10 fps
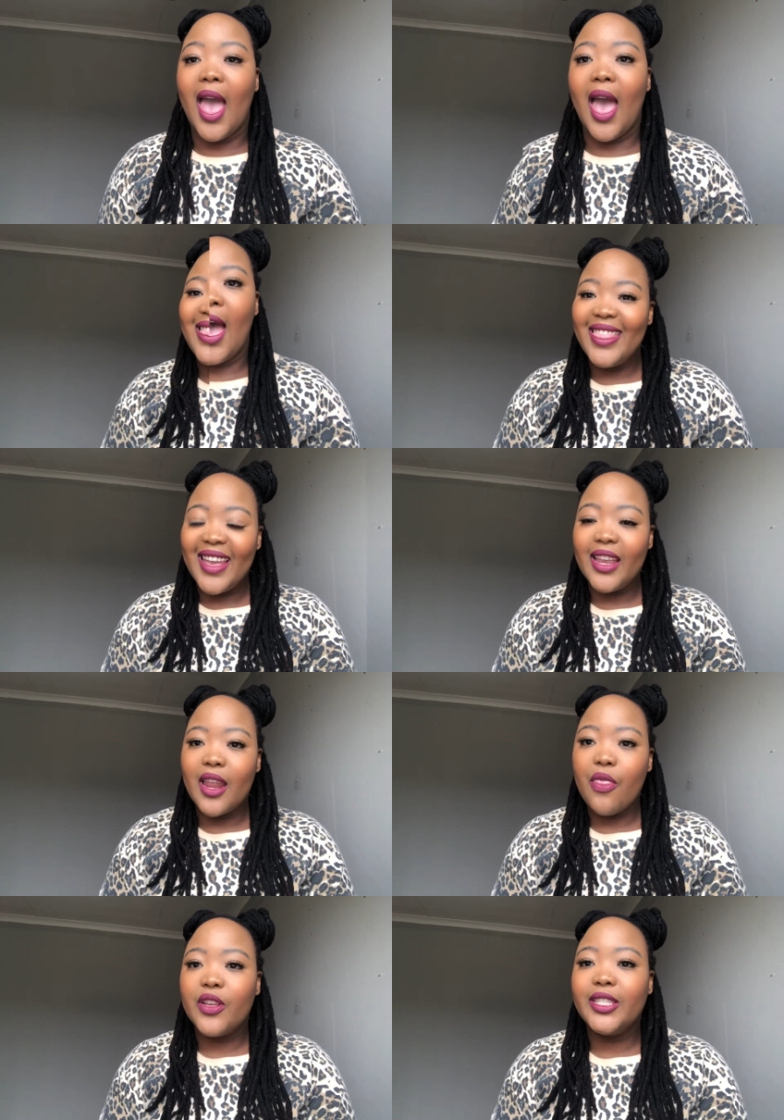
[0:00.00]
And then
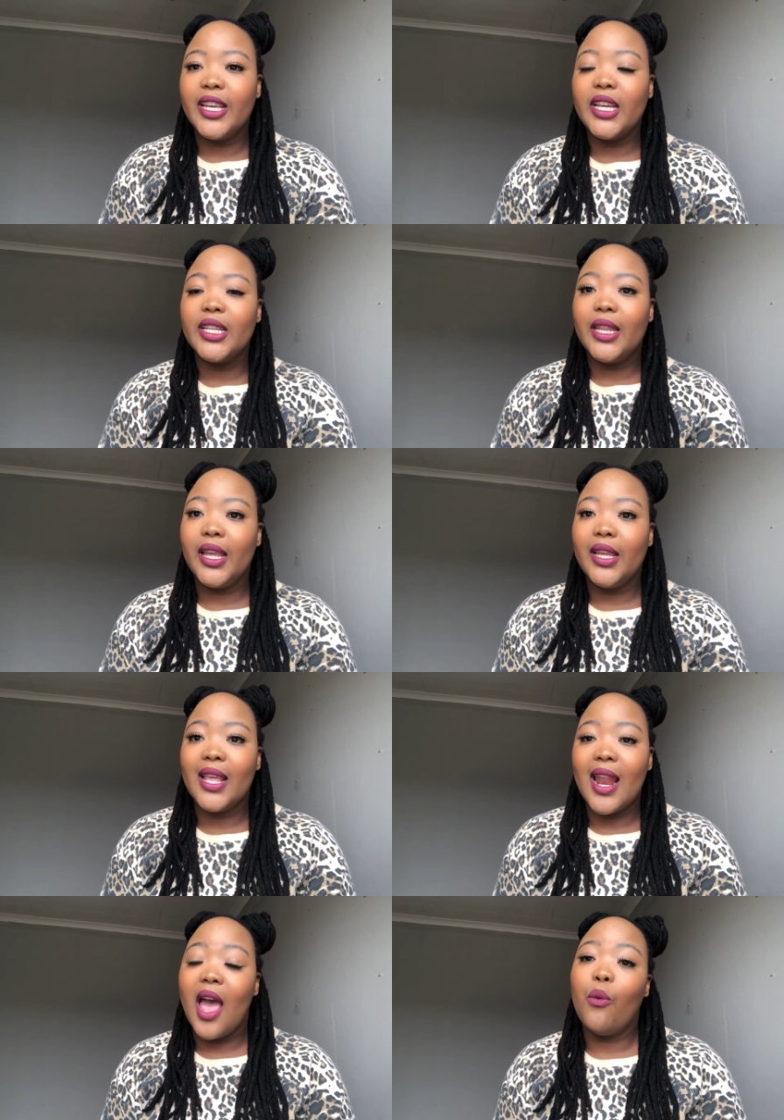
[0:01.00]
the second thing
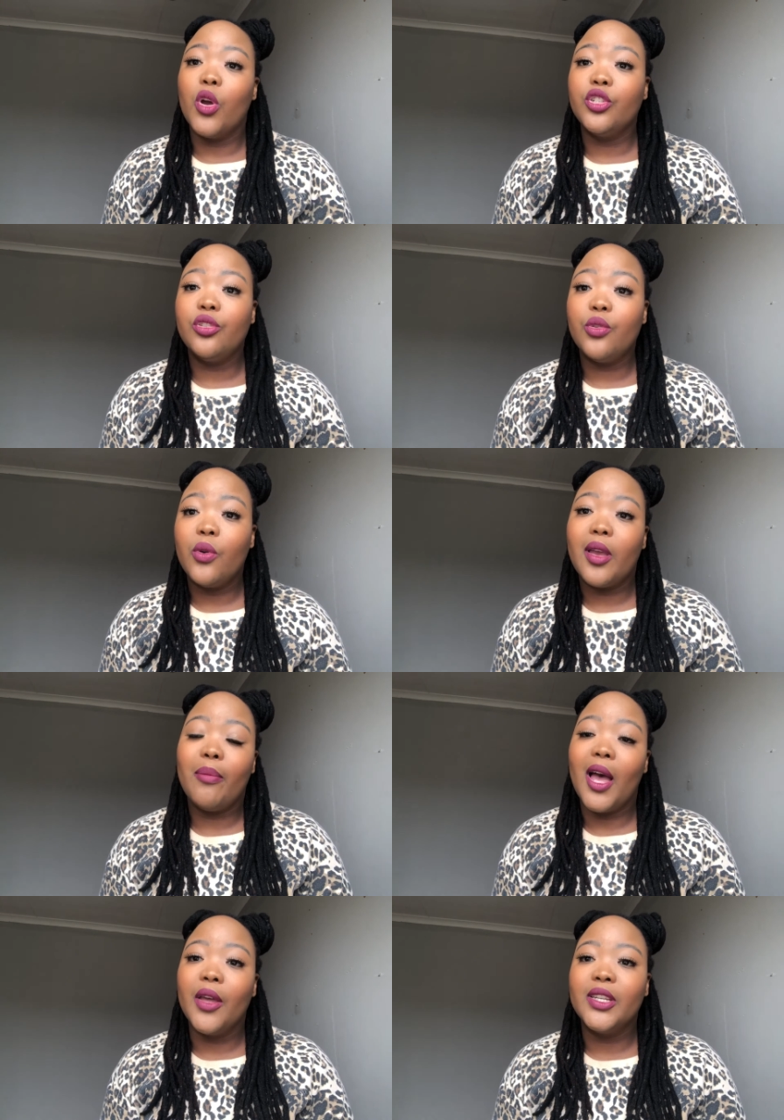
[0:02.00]
that I want to talk
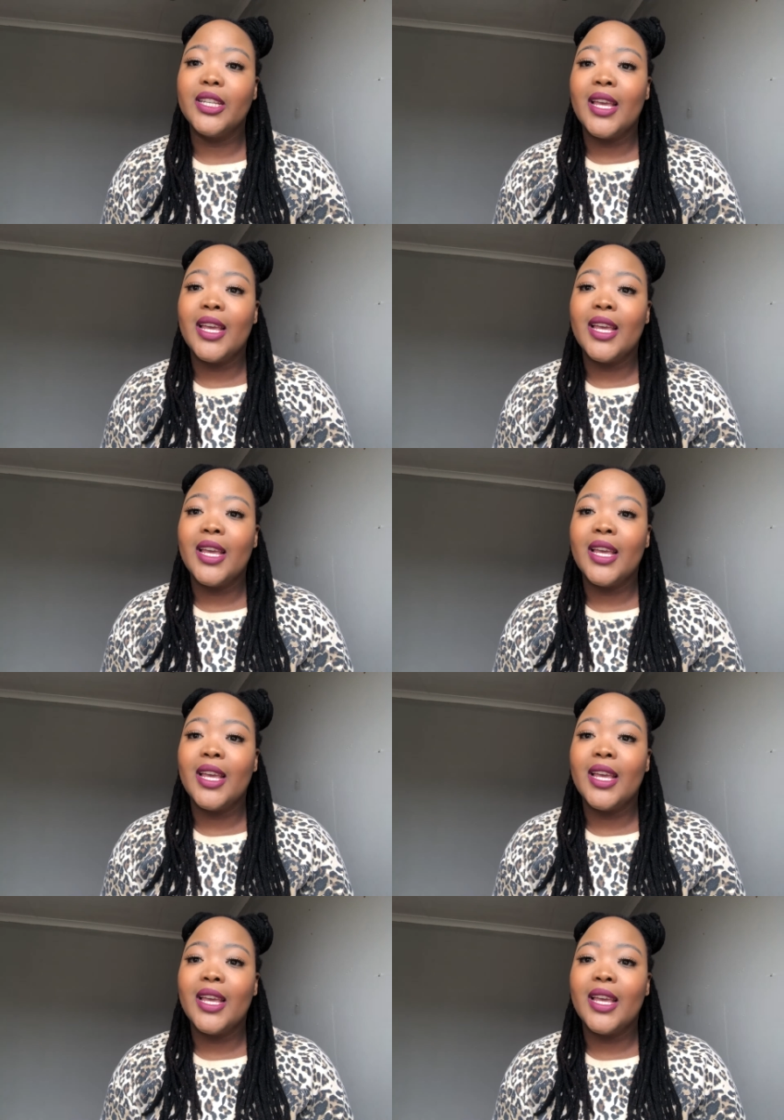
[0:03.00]
about